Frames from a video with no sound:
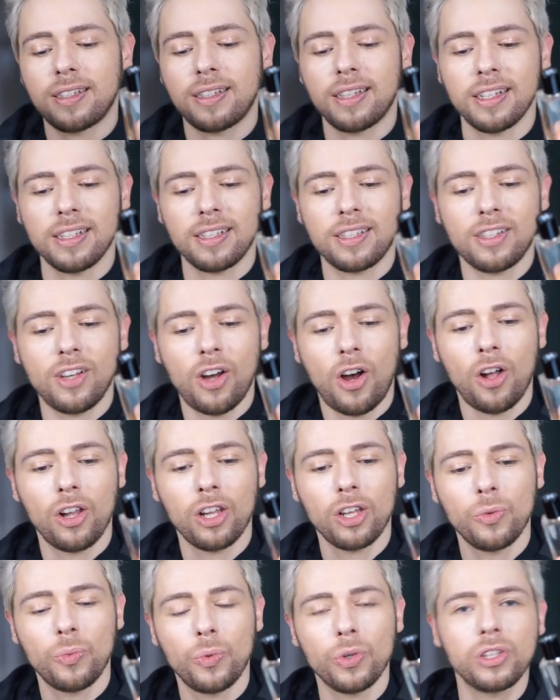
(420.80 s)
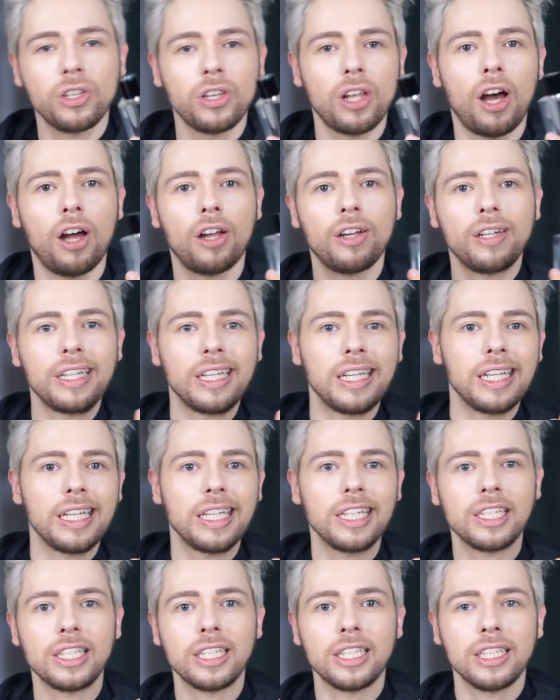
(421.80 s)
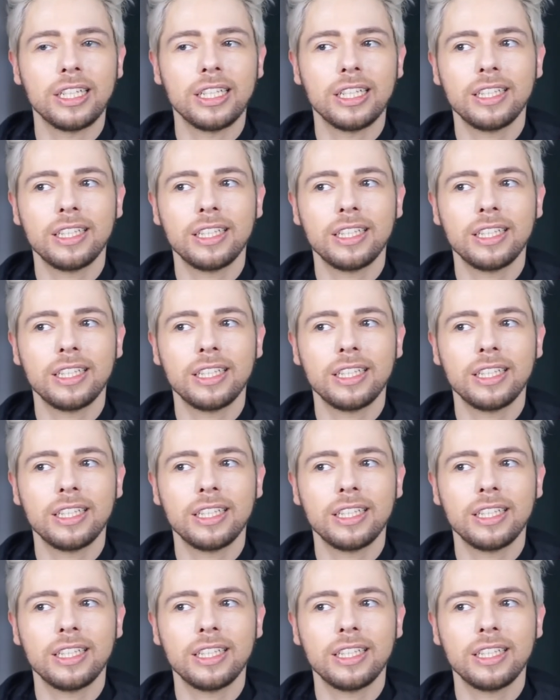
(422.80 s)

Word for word: this Holly Woodlawn-y